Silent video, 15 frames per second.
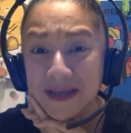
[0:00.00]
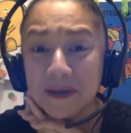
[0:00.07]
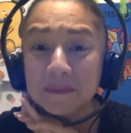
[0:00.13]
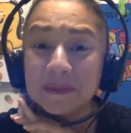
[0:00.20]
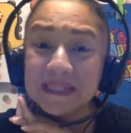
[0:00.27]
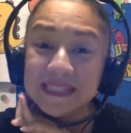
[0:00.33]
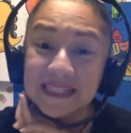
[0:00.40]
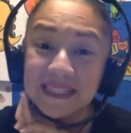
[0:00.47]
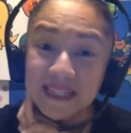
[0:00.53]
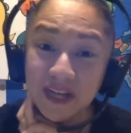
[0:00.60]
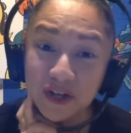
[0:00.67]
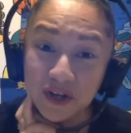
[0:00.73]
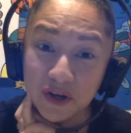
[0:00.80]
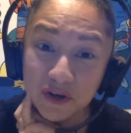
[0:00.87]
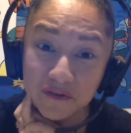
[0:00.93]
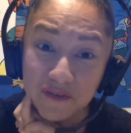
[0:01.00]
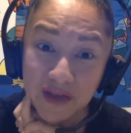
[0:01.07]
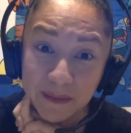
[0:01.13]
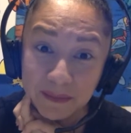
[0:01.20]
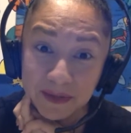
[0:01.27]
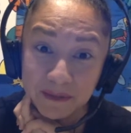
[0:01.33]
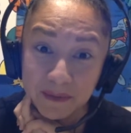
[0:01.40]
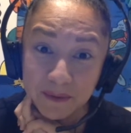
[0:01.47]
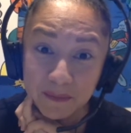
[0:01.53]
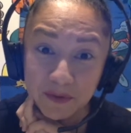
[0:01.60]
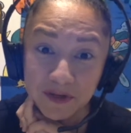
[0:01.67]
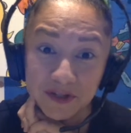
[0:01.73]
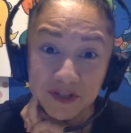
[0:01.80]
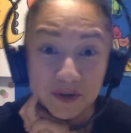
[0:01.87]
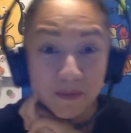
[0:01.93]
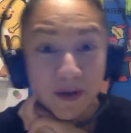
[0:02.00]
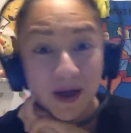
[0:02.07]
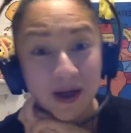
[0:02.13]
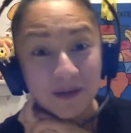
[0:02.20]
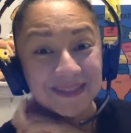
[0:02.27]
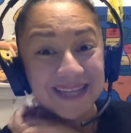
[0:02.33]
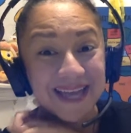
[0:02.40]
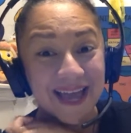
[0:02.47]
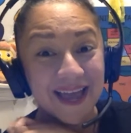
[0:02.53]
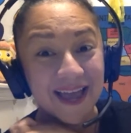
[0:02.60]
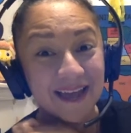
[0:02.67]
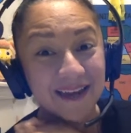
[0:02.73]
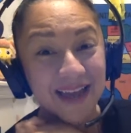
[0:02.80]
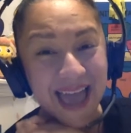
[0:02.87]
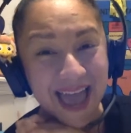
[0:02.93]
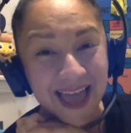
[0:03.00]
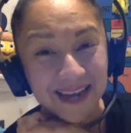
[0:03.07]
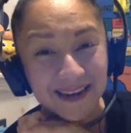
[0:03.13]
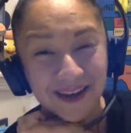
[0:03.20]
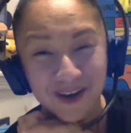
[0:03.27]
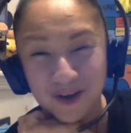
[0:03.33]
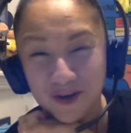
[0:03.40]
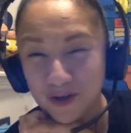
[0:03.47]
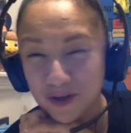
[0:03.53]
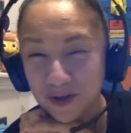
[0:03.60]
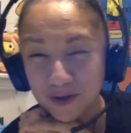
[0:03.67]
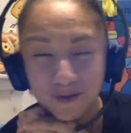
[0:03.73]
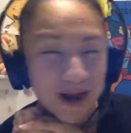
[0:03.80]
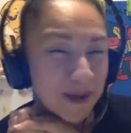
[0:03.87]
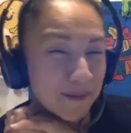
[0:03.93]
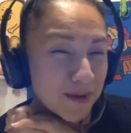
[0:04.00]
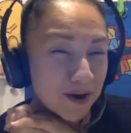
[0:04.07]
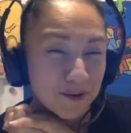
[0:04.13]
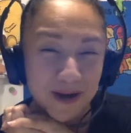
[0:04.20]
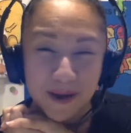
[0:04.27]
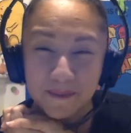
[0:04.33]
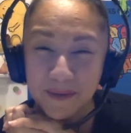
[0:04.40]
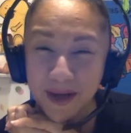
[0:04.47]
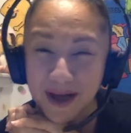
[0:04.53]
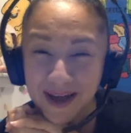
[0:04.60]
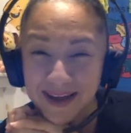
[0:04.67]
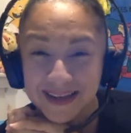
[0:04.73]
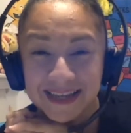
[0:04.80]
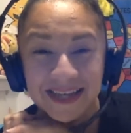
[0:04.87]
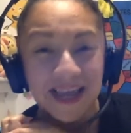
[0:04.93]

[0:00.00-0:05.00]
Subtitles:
please tell your family members, your mom, dad, aunt, uncle, grandma, grandpa,